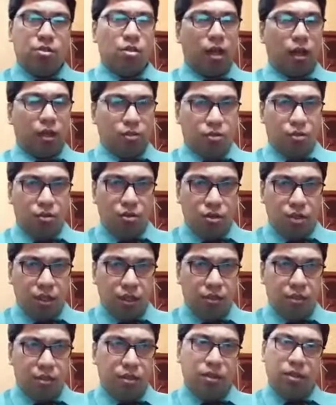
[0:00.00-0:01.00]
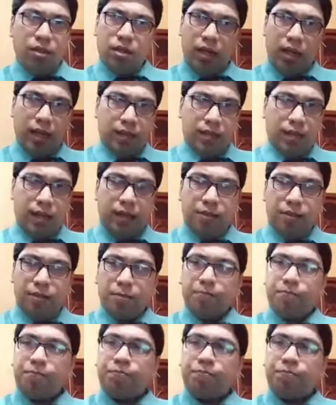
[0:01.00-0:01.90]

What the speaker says: or unconscious, like that.